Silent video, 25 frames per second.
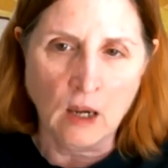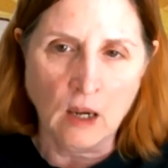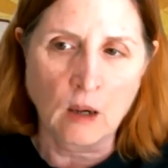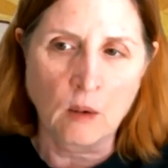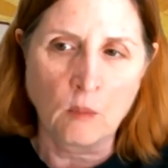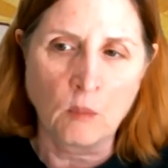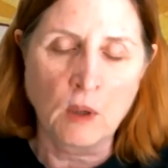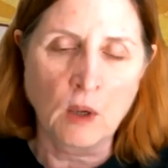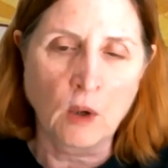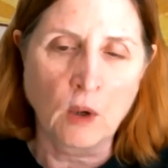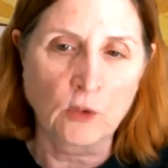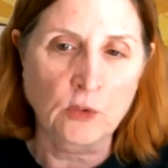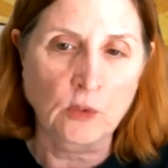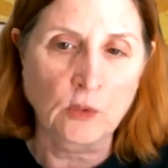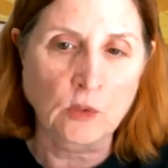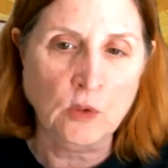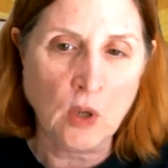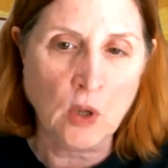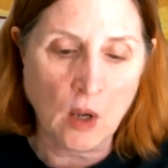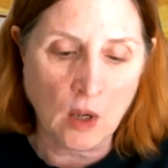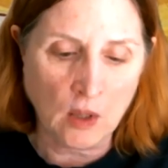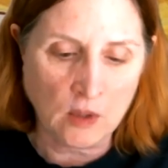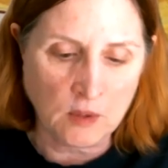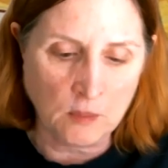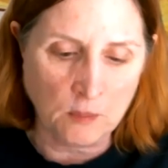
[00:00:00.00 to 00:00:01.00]
We also
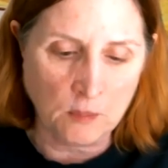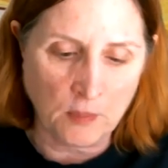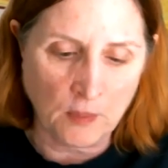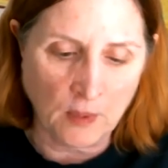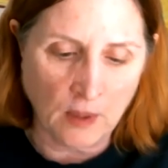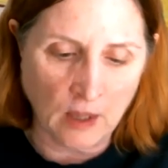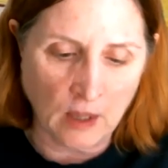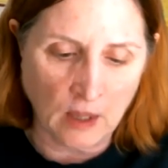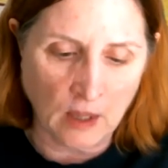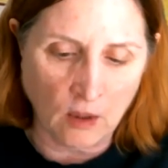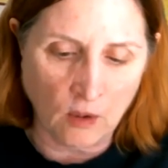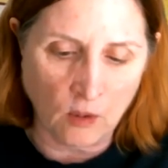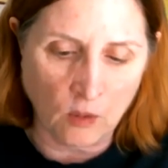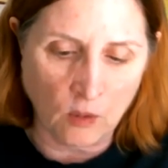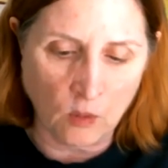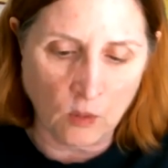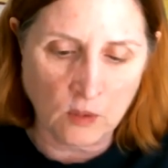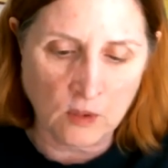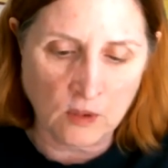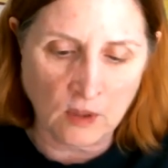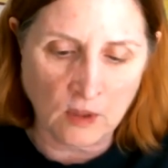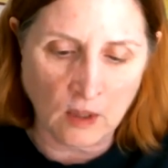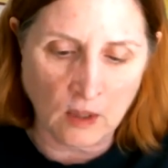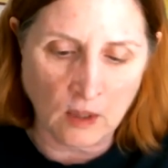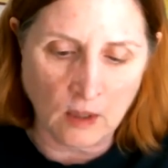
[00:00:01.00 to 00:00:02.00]
talked about,
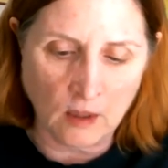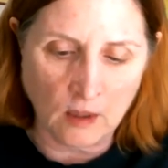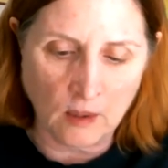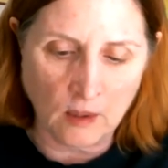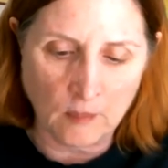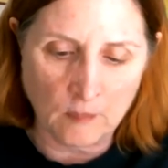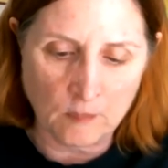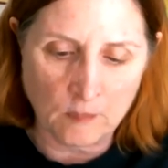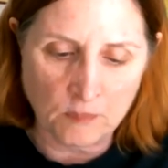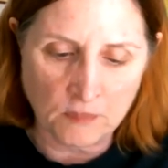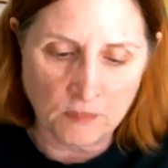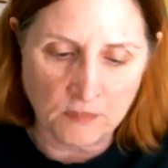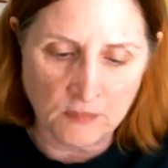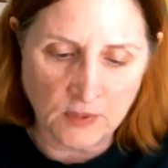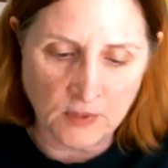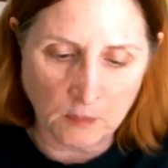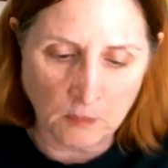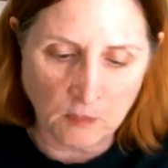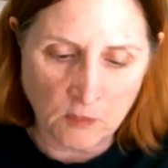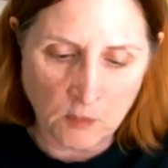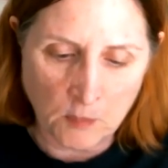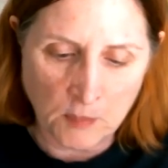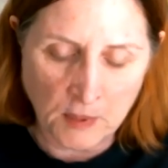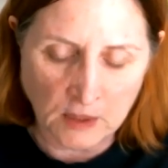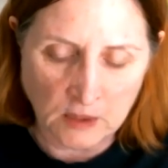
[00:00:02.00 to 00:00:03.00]
some
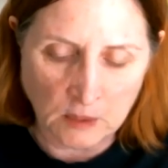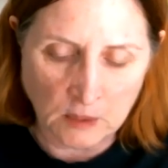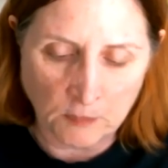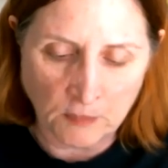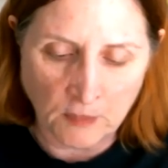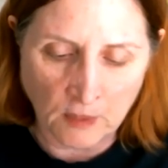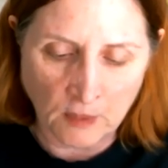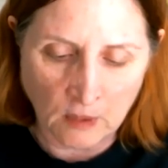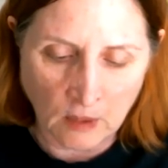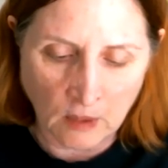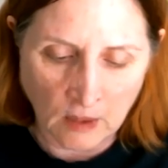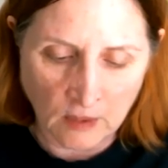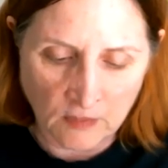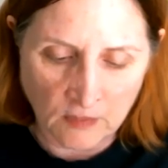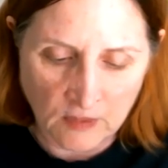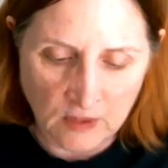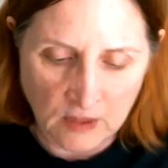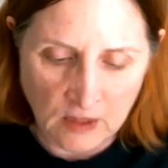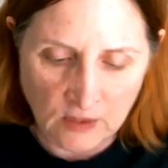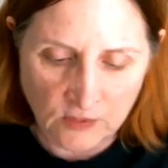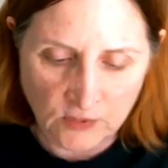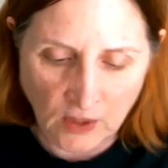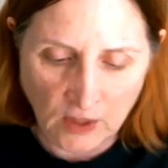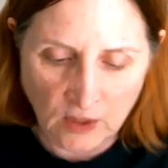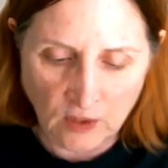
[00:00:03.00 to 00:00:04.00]
of you picked up on
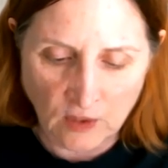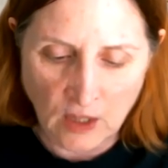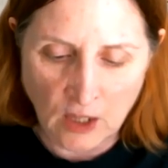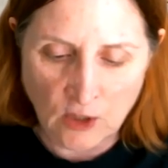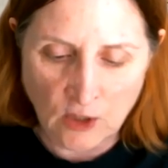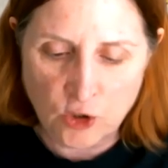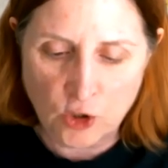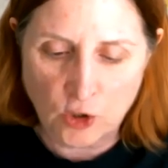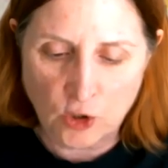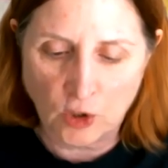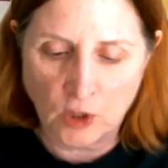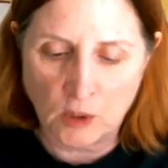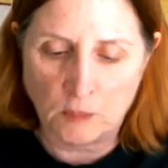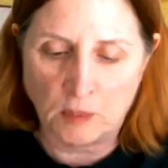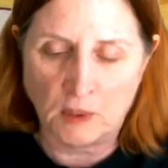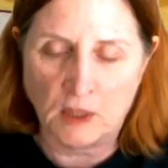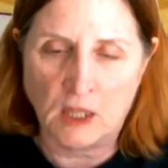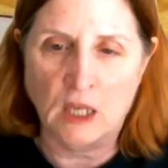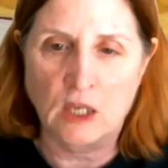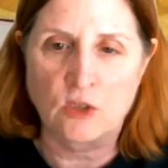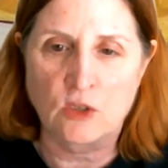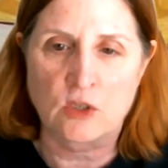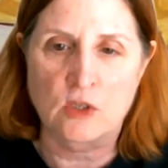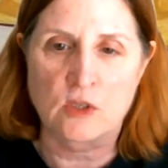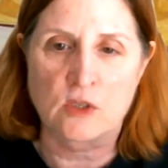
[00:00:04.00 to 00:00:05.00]
the psychological
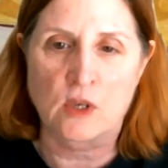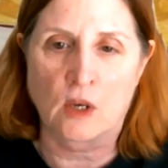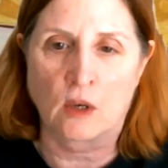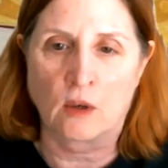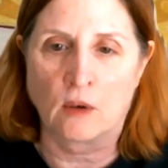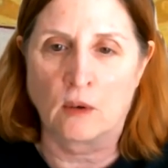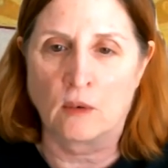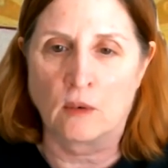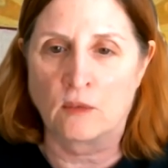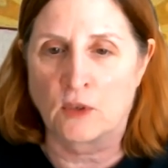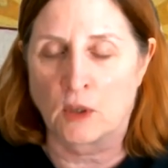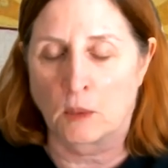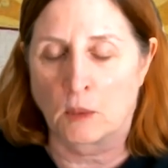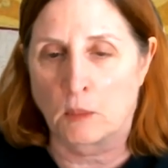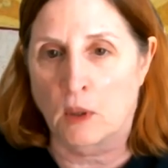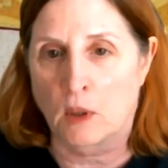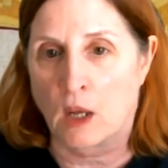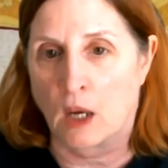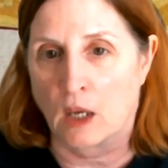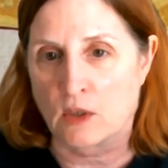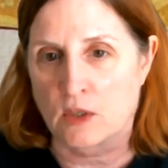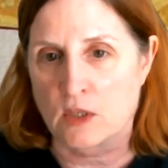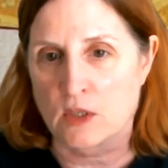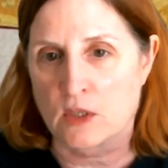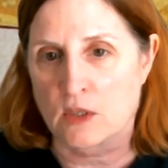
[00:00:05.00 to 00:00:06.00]
implications of double
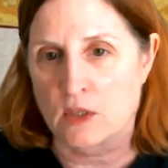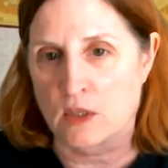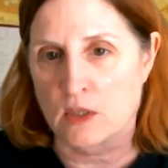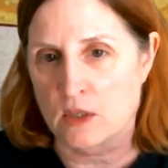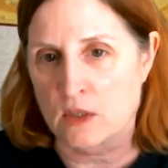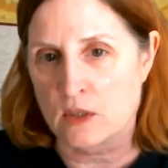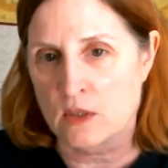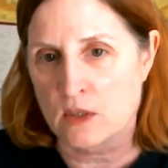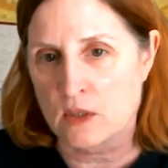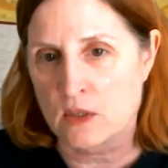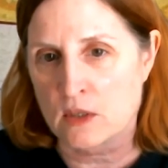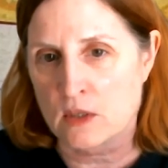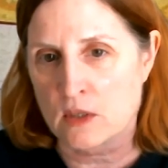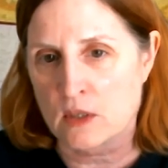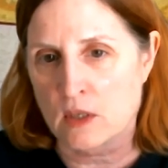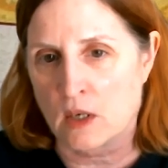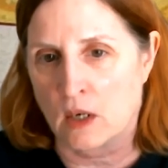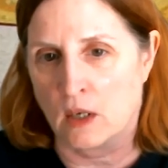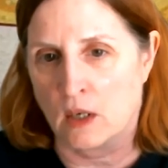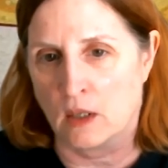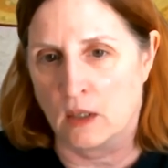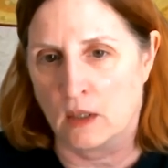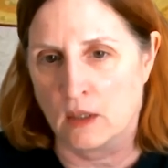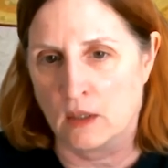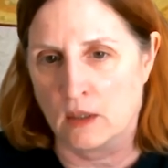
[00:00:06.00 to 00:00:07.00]
consciousness
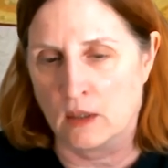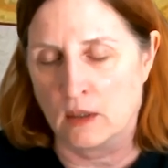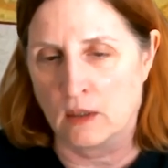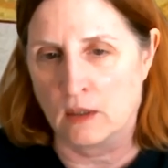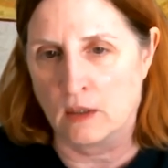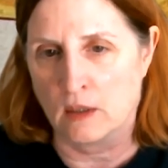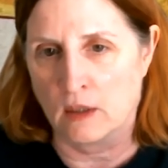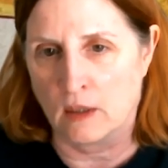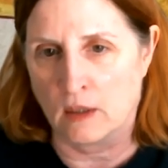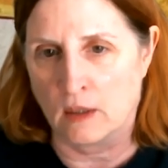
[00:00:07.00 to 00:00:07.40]
on,